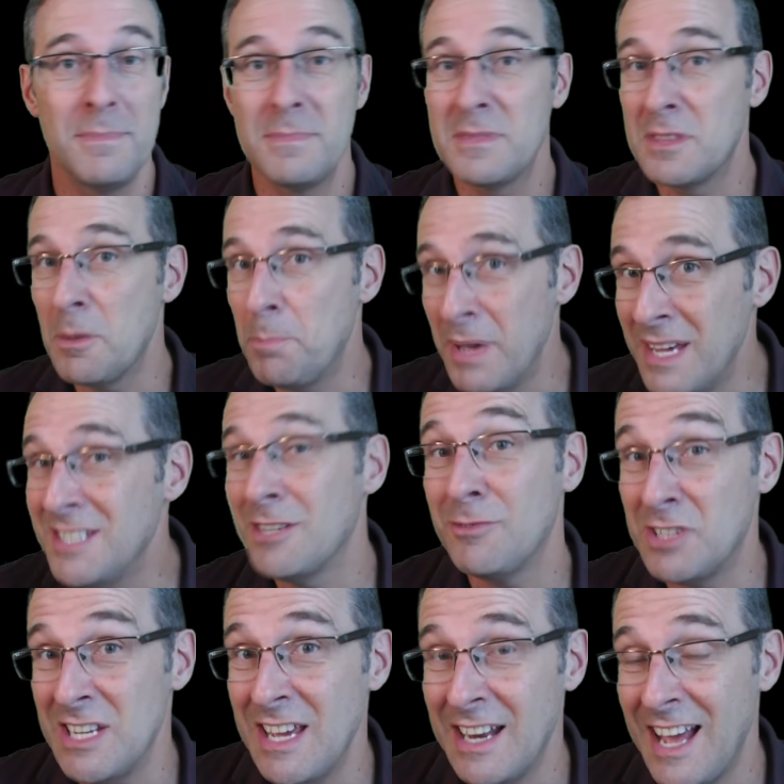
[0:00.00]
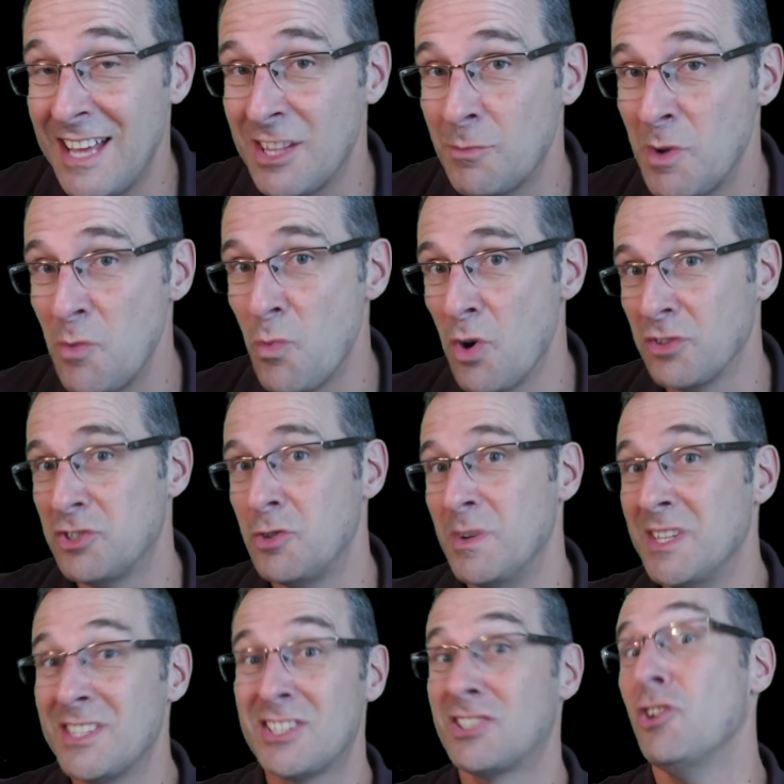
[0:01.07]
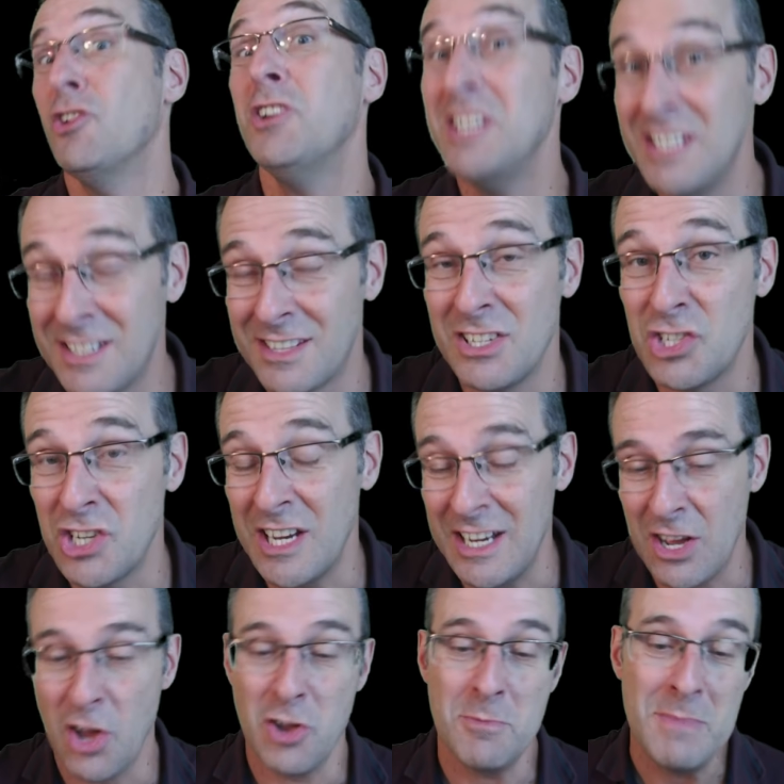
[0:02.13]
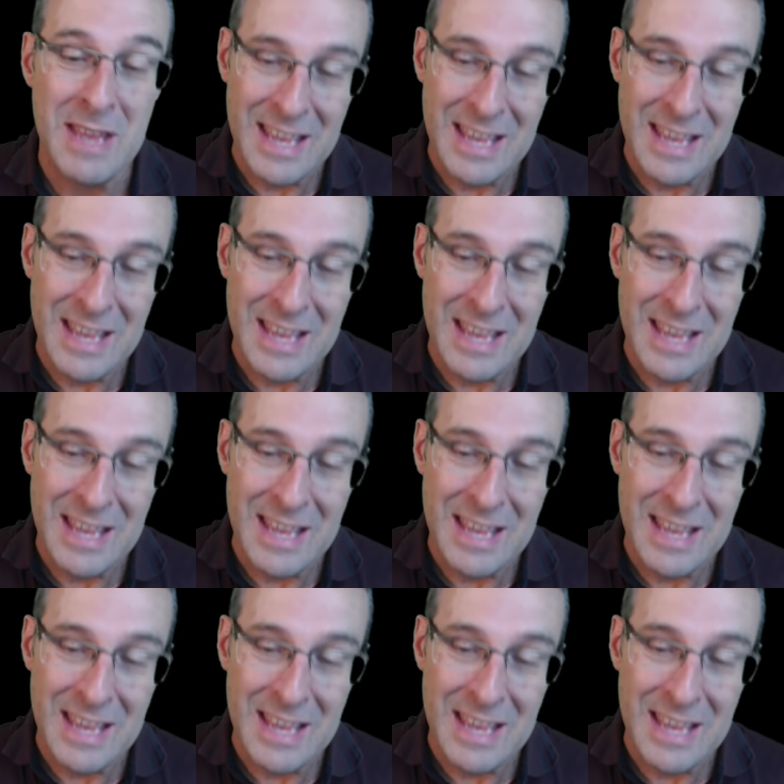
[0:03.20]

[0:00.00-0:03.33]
the piece of DNA that we want to insert into the genome